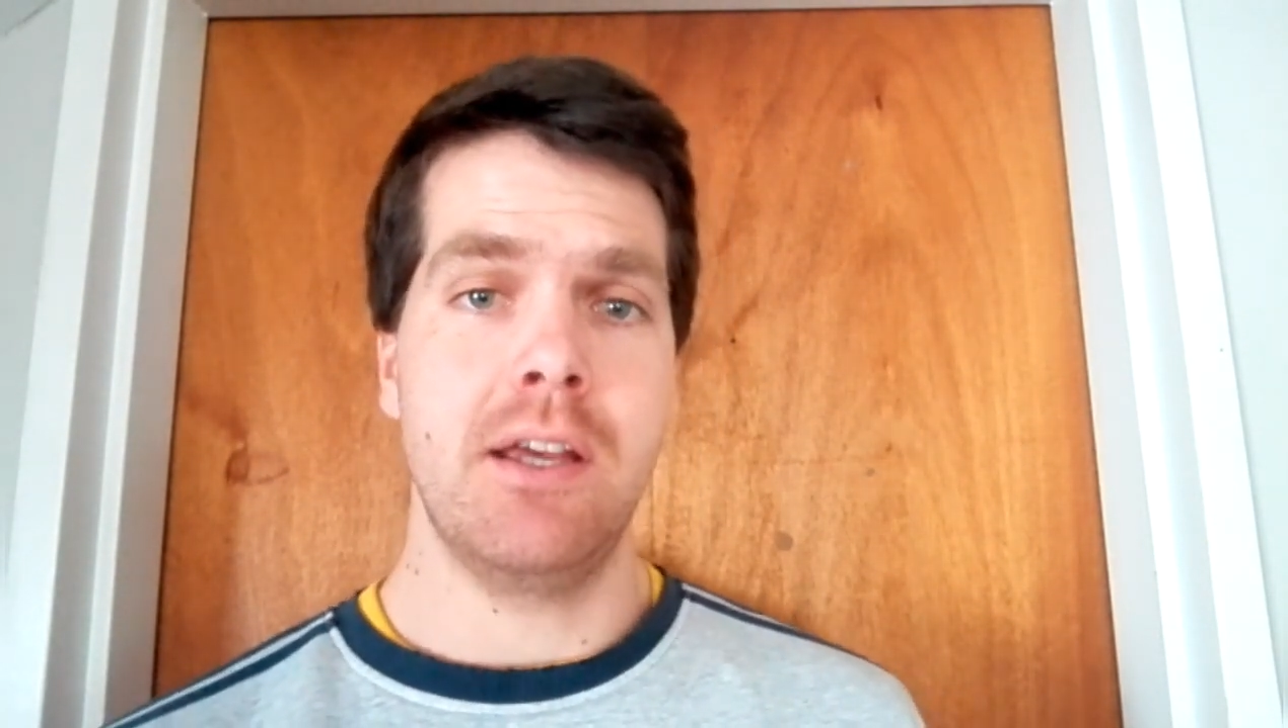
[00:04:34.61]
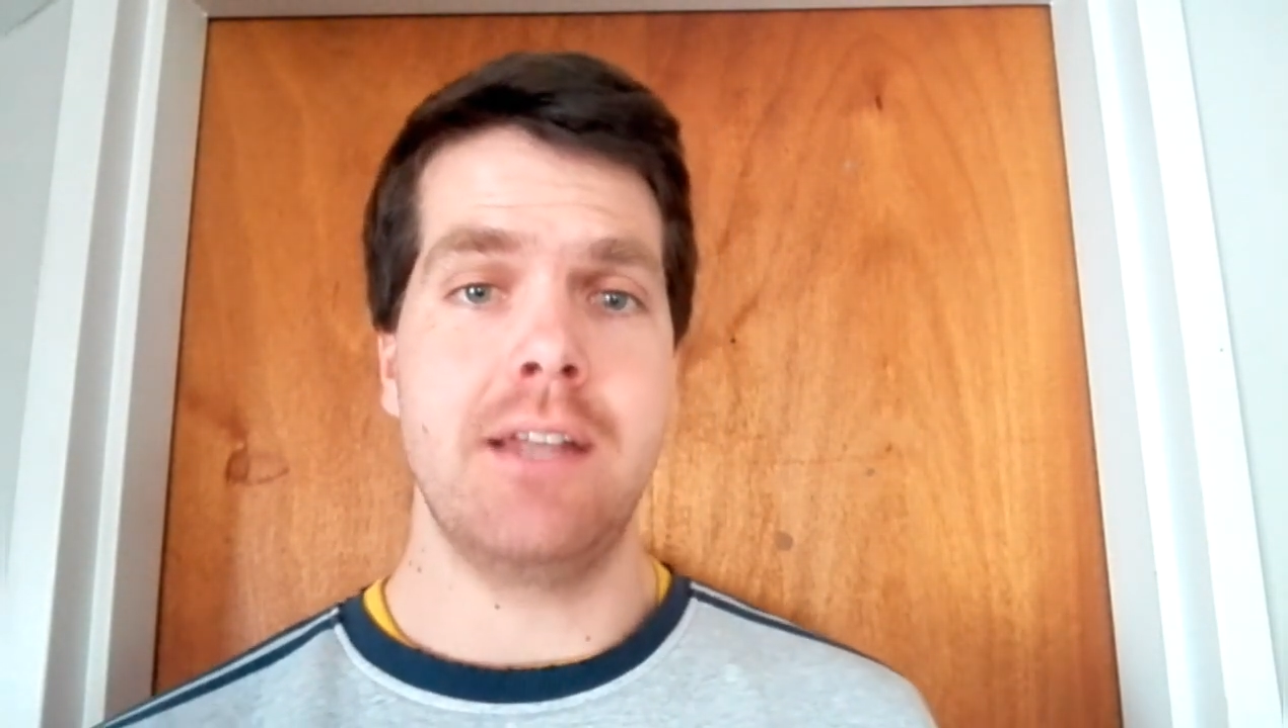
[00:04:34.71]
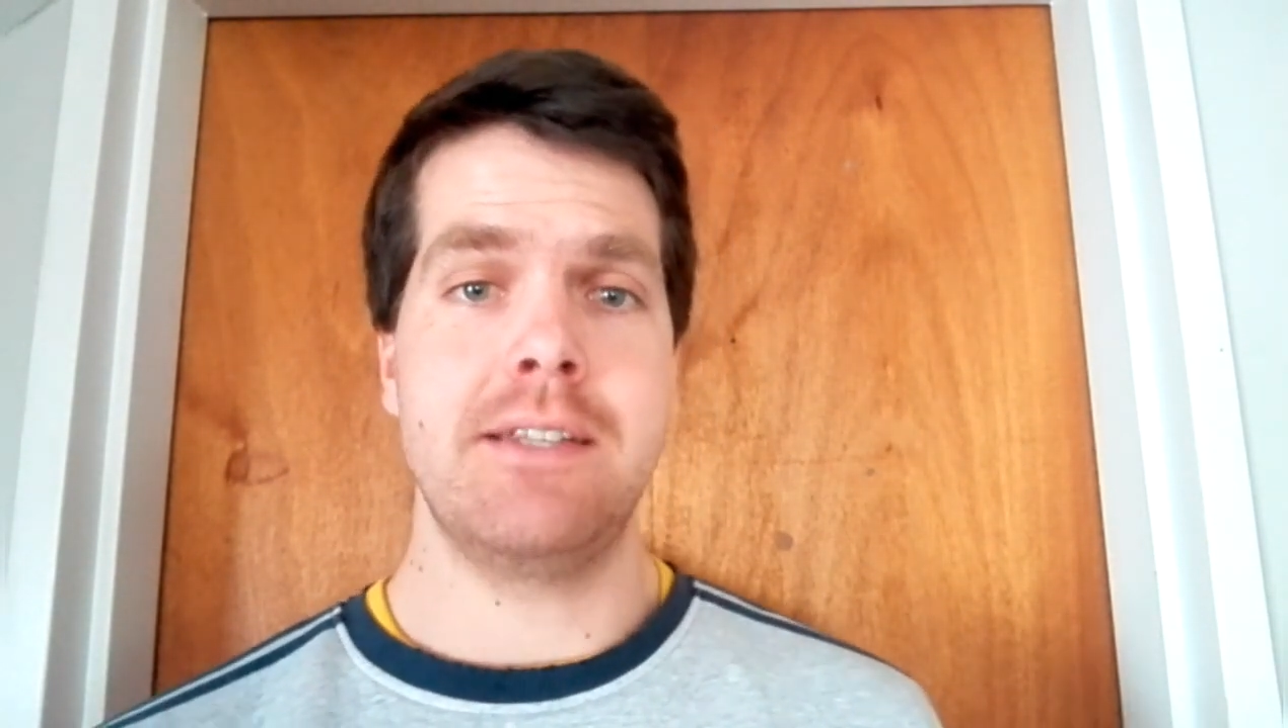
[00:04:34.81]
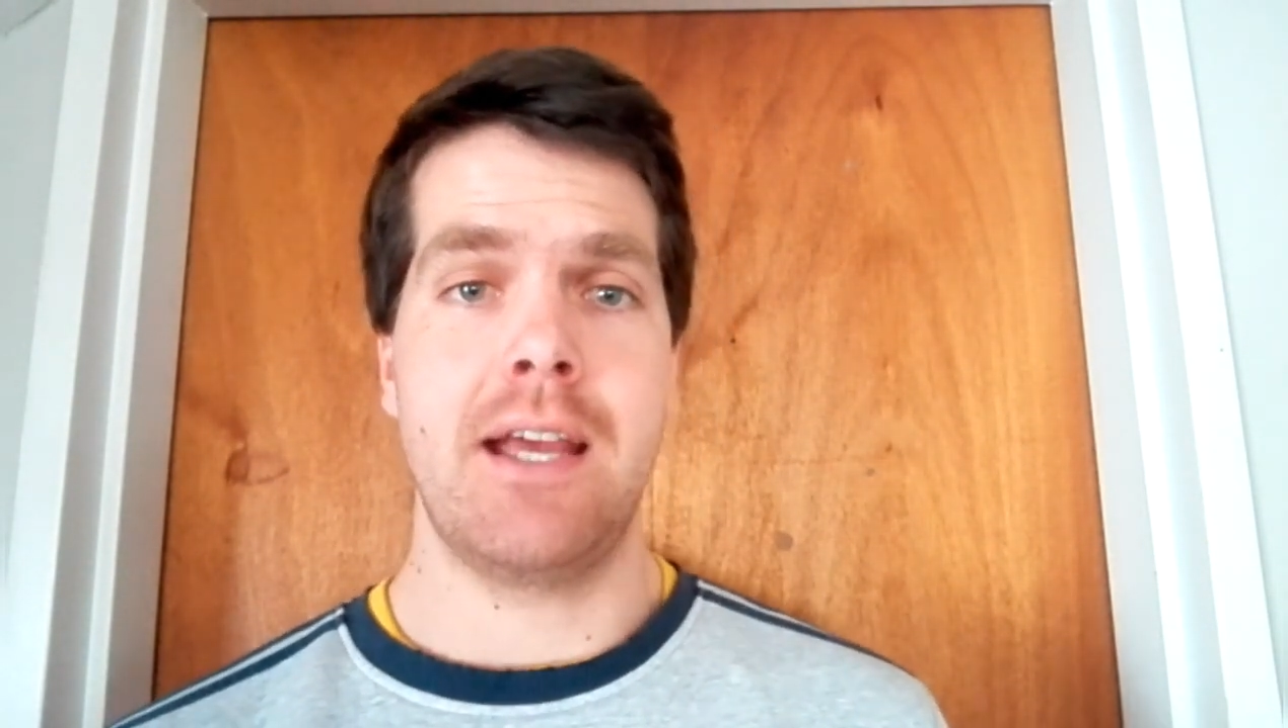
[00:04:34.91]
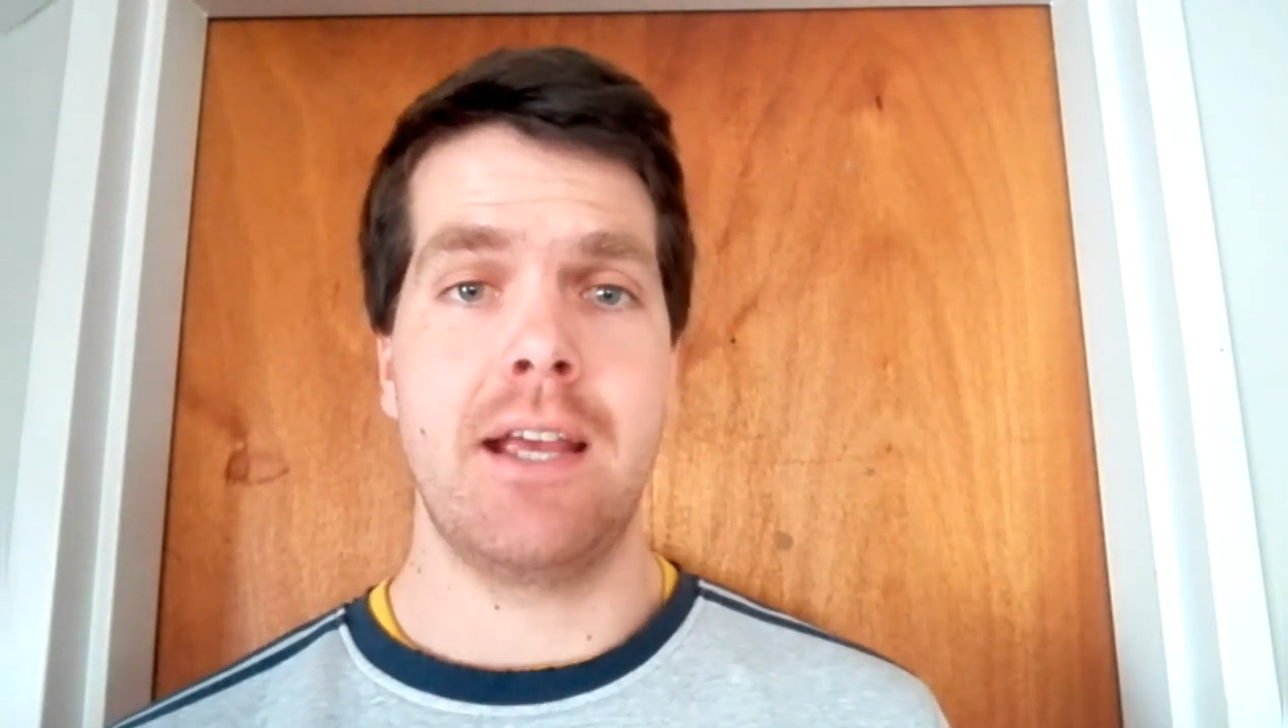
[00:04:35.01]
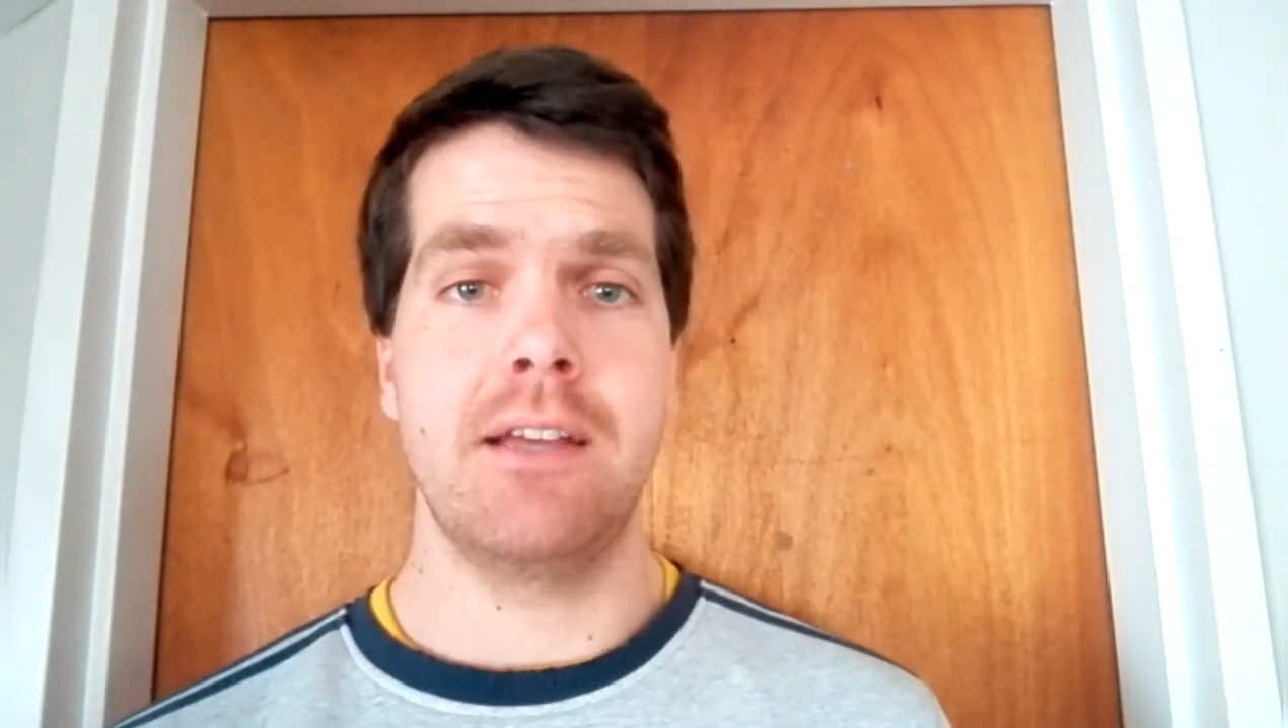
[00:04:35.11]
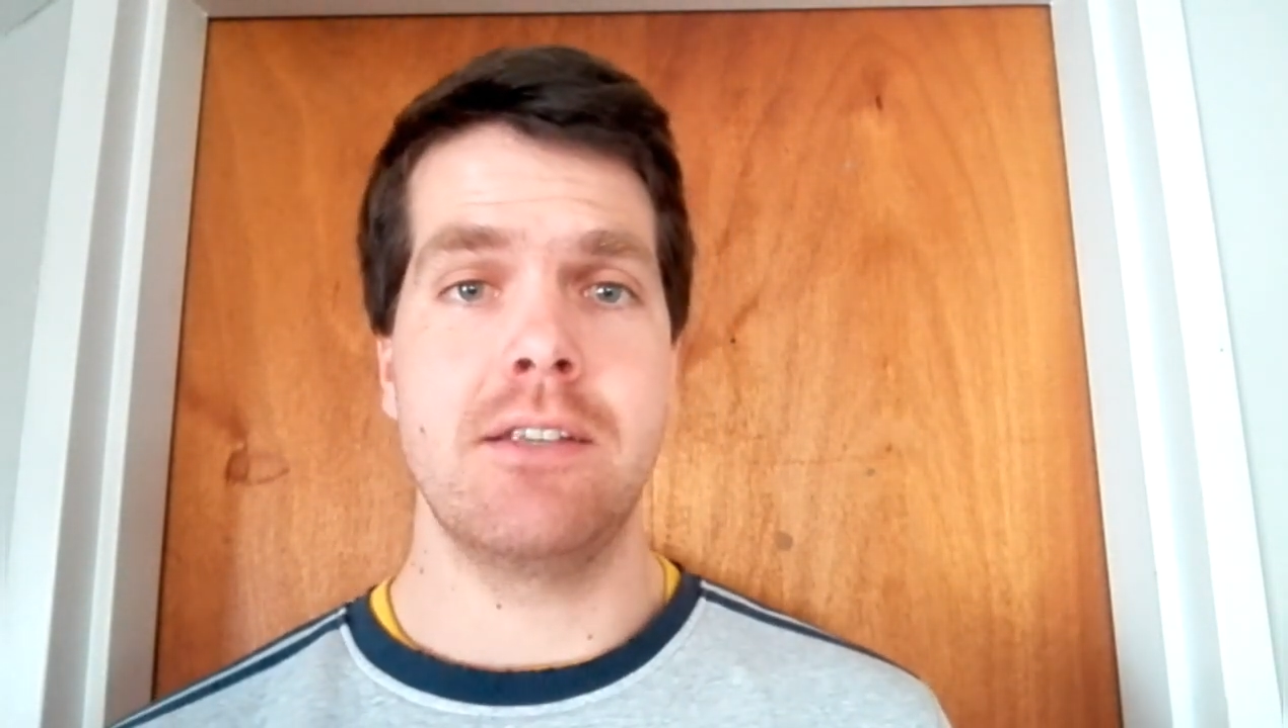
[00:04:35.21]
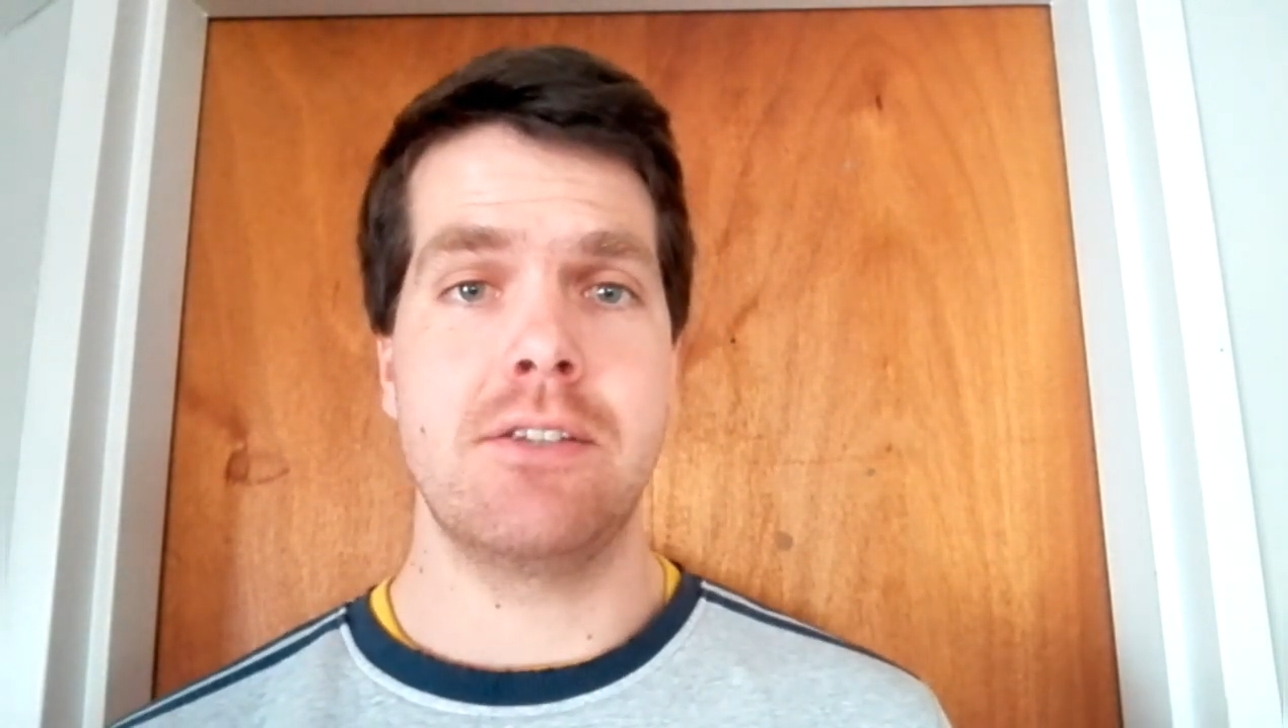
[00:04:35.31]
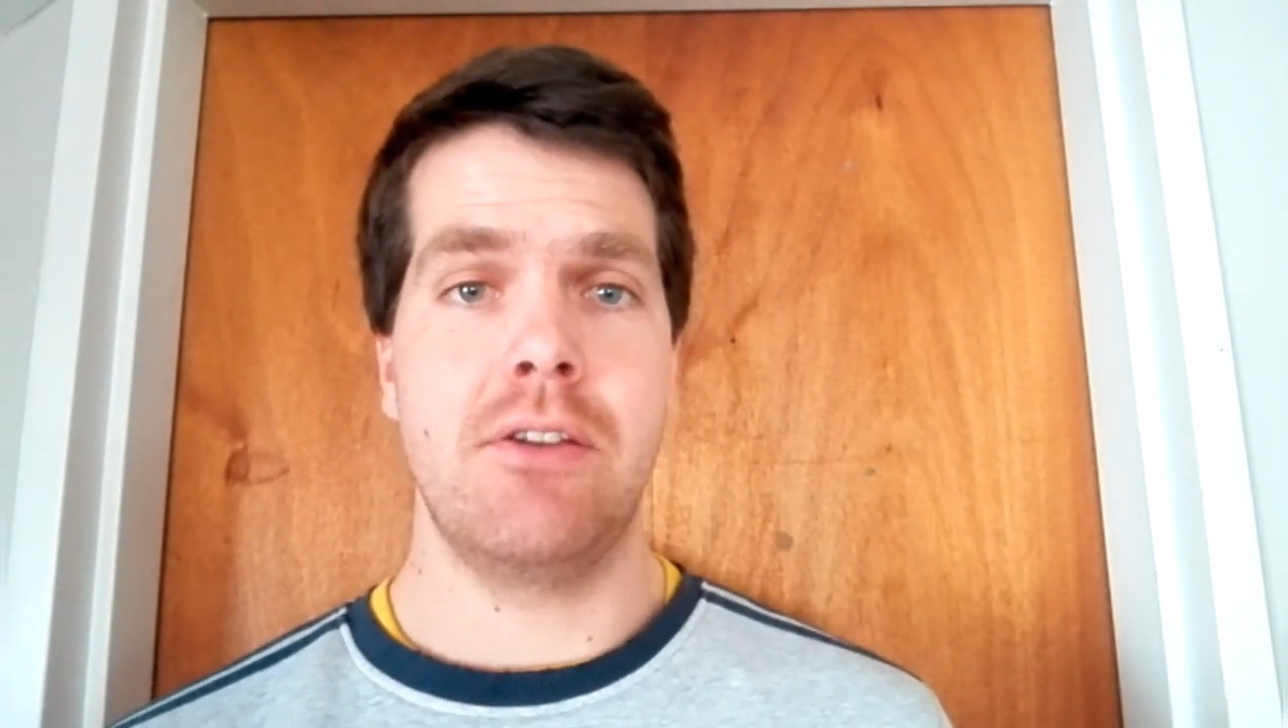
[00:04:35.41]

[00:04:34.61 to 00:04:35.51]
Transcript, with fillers: attacker so